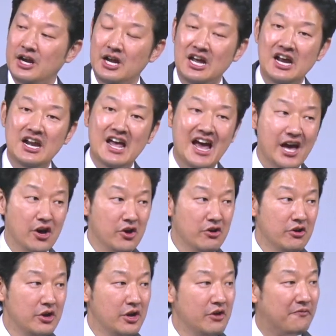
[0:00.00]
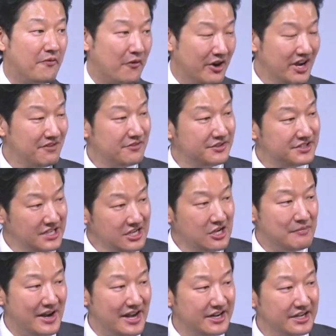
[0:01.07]
in hell forever. Think
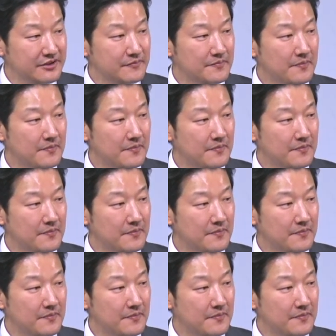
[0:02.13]
about it.